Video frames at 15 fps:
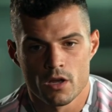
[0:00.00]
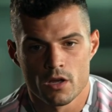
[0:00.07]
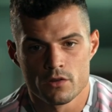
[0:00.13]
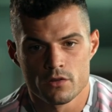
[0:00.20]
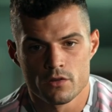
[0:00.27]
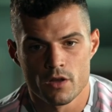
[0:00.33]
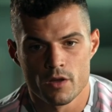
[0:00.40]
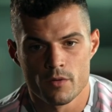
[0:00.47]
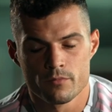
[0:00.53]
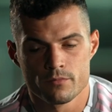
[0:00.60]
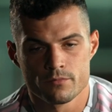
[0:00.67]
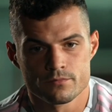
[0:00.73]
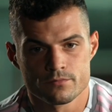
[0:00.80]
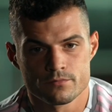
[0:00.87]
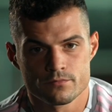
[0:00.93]

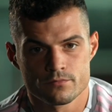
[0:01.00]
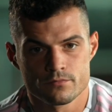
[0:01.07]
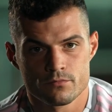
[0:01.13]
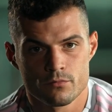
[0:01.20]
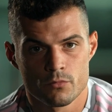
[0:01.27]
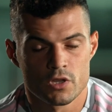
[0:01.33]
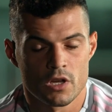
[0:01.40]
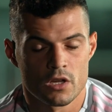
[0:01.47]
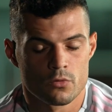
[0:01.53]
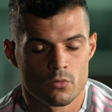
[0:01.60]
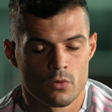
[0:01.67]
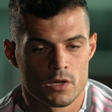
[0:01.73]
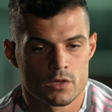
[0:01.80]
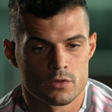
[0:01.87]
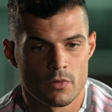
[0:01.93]
And but
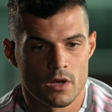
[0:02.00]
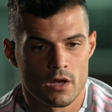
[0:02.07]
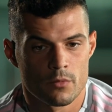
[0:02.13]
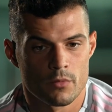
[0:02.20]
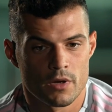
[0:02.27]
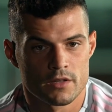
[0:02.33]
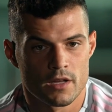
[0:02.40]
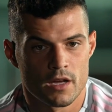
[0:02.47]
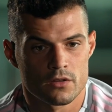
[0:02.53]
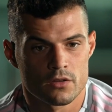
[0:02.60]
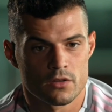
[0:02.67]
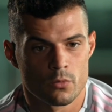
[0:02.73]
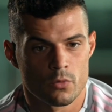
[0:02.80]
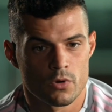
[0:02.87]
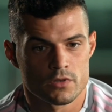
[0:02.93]
otherwise, my dad,
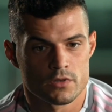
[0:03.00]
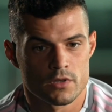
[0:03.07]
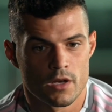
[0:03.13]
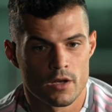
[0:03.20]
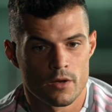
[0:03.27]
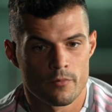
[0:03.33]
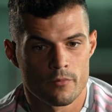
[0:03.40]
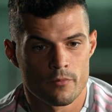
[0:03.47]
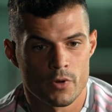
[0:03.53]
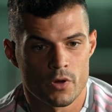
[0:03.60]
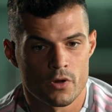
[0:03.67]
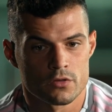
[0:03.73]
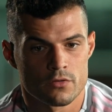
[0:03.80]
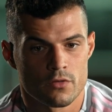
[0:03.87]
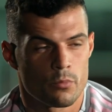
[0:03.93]
he was,
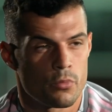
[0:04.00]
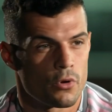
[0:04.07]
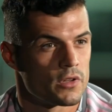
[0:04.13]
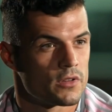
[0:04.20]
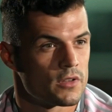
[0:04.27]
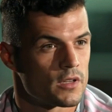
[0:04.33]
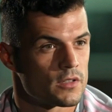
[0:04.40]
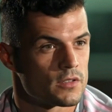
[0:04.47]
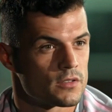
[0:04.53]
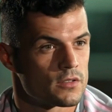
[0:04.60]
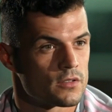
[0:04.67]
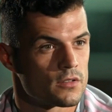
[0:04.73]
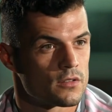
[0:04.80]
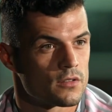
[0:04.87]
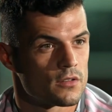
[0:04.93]
because of the
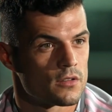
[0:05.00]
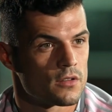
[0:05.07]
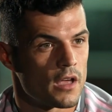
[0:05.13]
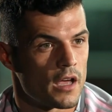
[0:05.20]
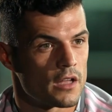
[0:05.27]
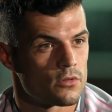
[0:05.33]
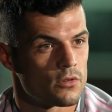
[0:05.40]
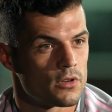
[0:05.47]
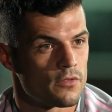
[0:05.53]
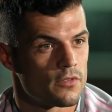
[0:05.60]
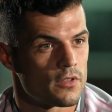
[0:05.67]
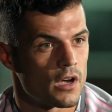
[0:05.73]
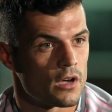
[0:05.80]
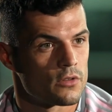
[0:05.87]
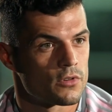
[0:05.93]
politics, had to leave
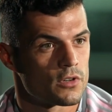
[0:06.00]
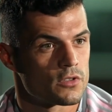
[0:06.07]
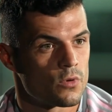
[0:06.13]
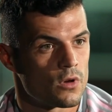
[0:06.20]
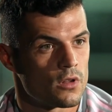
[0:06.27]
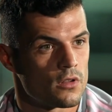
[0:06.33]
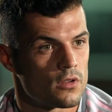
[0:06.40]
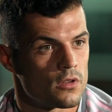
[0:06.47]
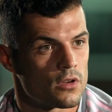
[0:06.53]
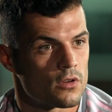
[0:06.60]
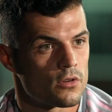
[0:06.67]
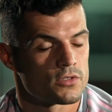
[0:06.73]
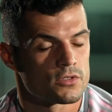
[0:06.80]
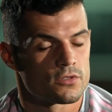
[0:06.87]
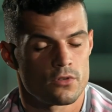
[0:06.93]
the country as well in
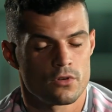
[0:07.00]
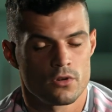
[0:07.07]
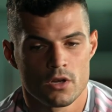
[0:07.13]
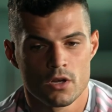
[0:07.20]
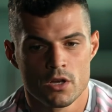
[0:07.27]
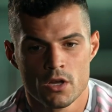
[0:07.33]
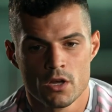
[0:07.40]
Kosovo.